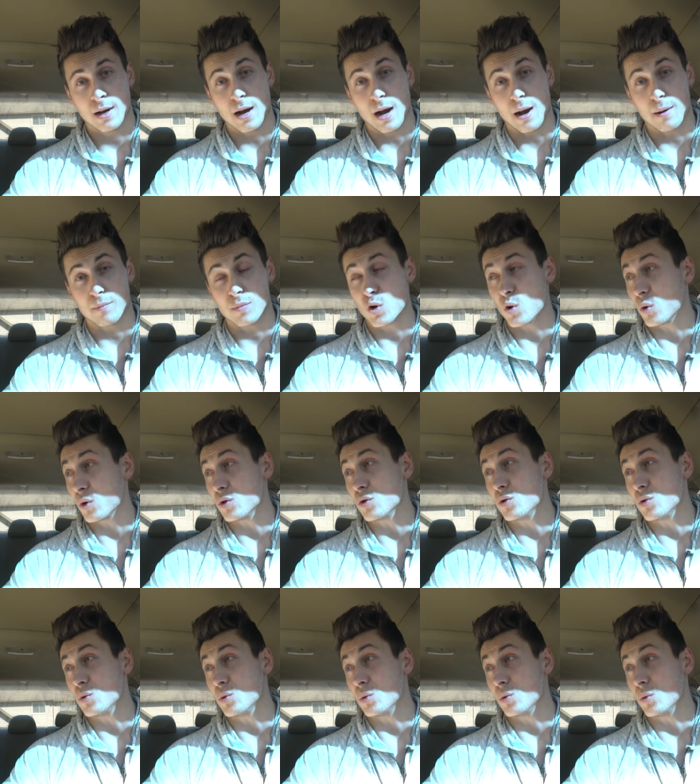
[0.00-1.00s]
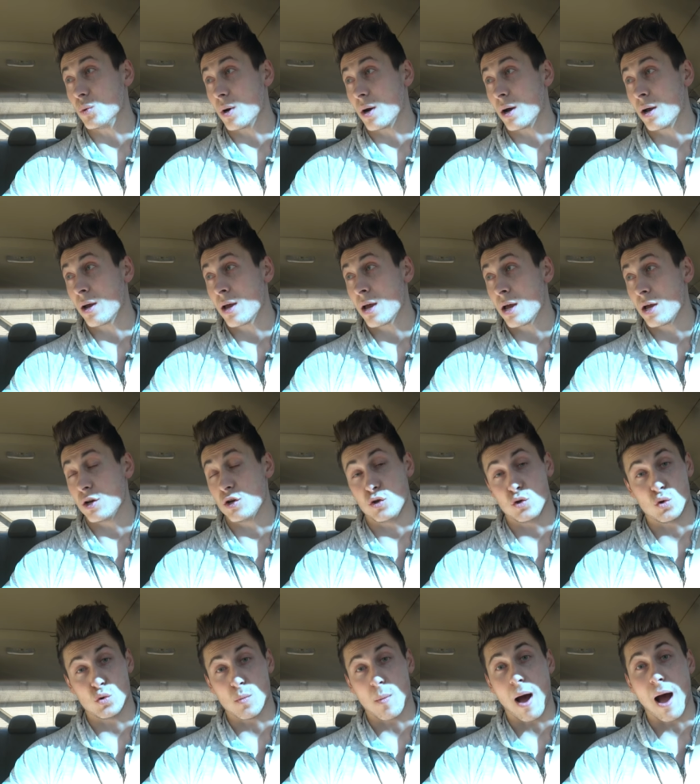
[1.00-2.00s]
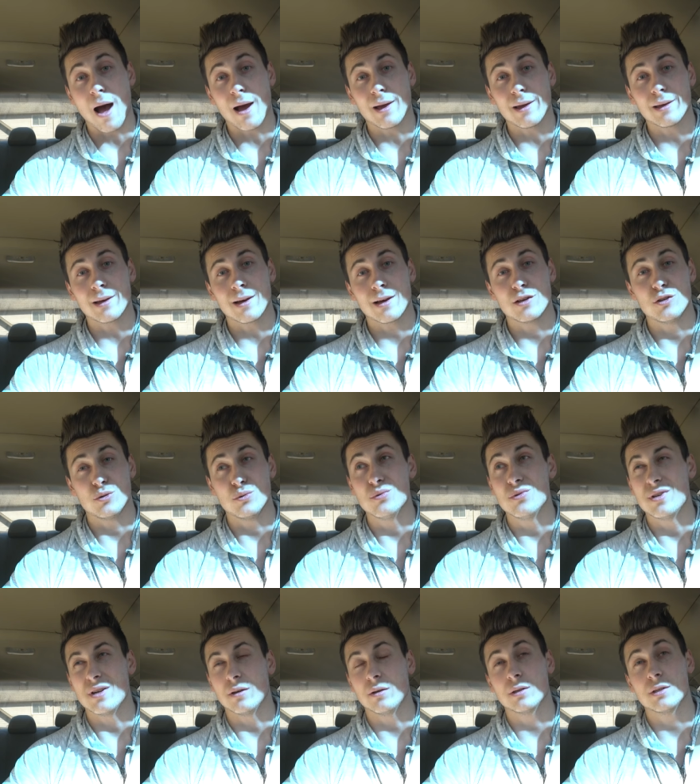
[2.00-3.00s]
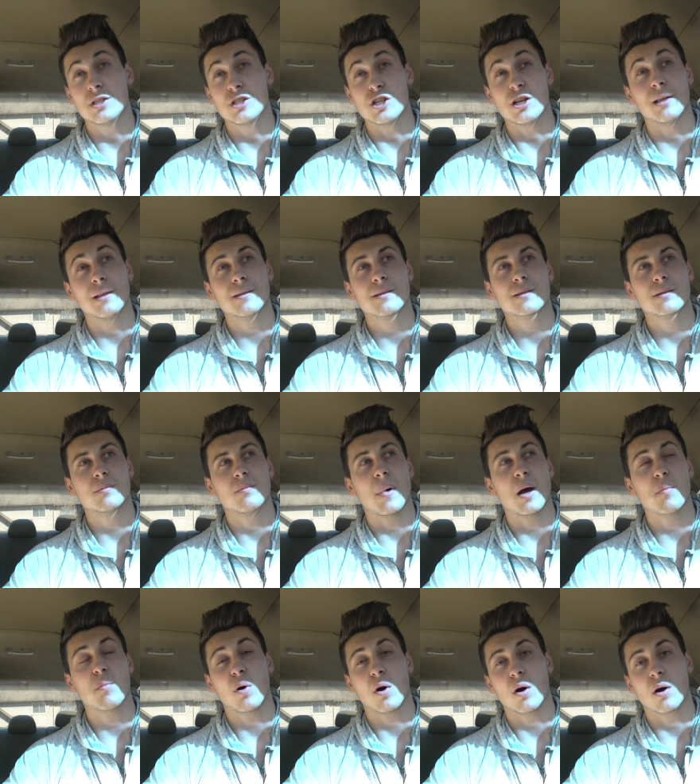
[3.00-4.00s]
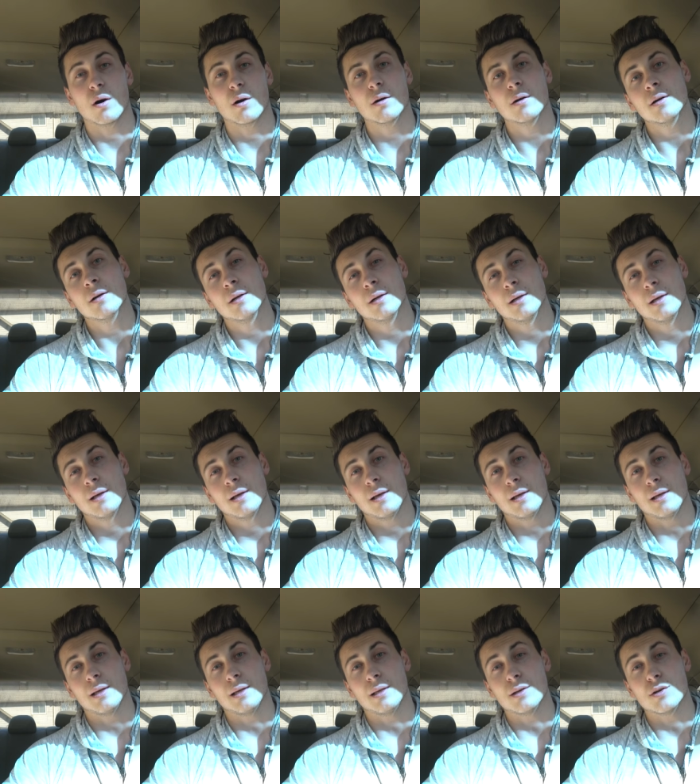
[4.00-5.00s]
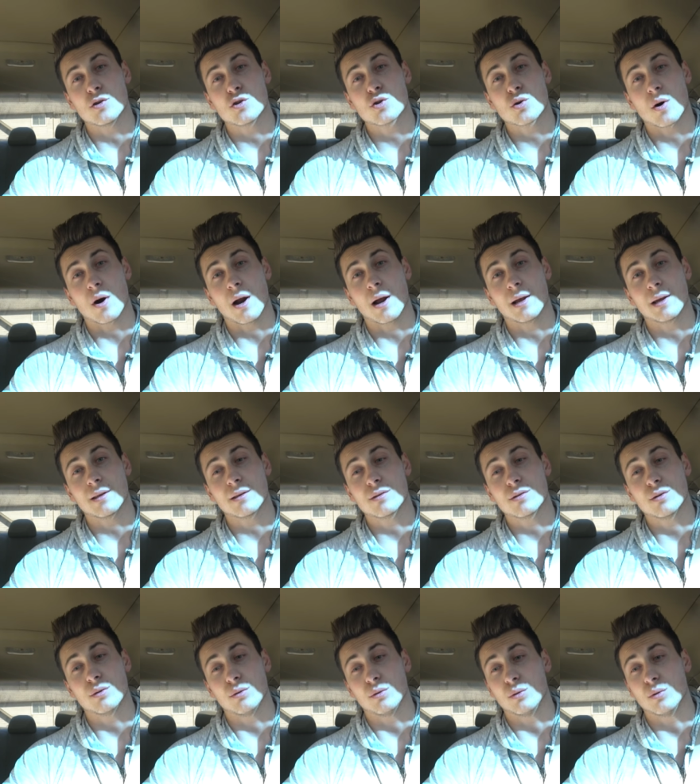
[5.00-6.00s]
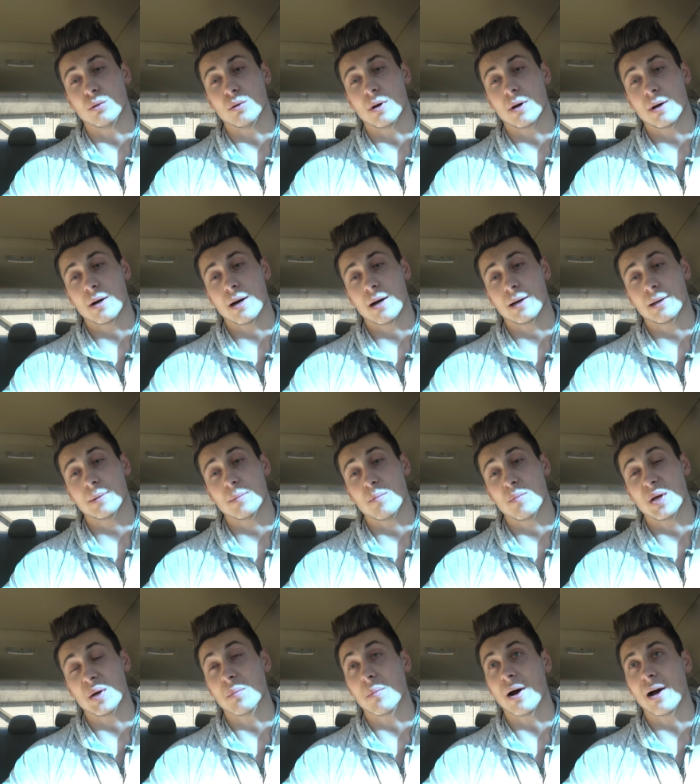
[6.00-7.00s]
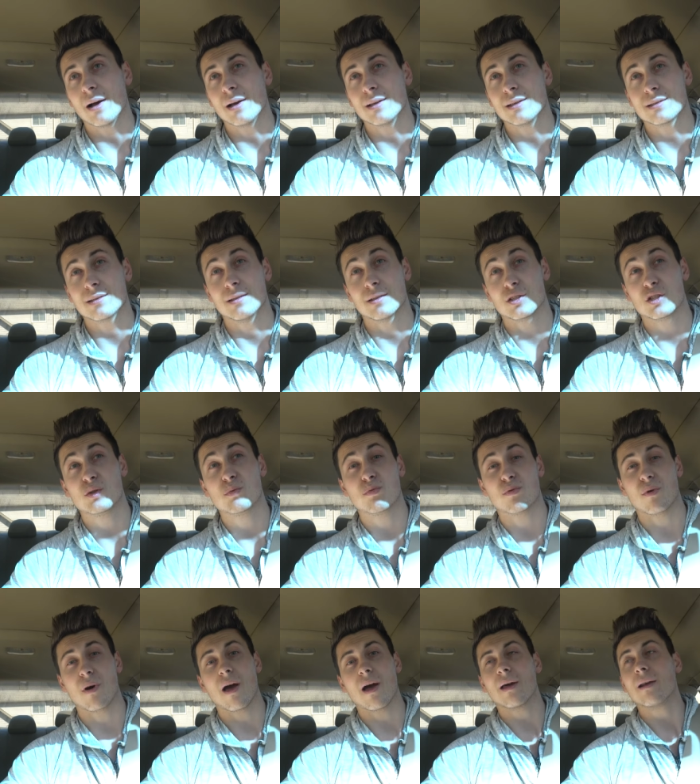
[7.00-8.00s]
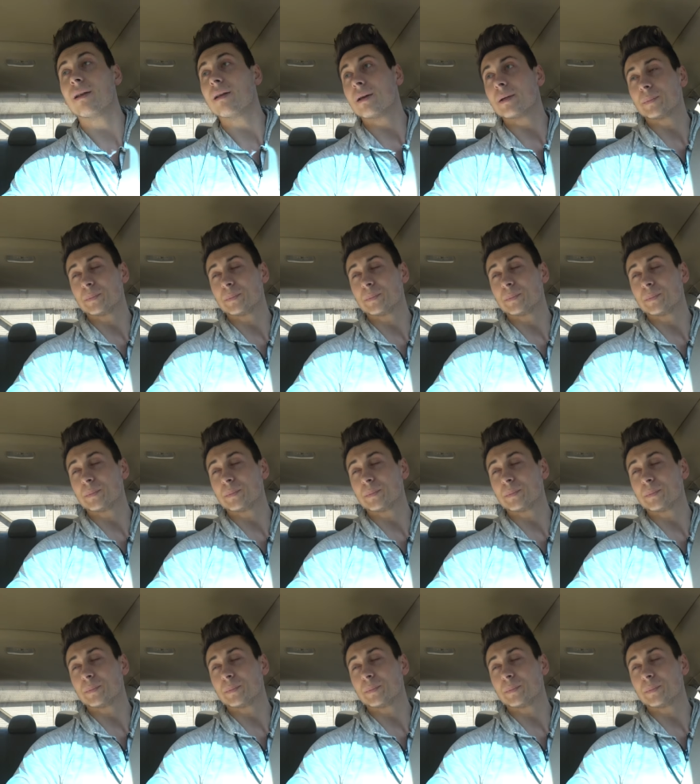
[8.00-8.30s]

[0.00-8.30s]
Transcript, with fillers: I'm going to do my due diligence, my part in trying to minimize the spread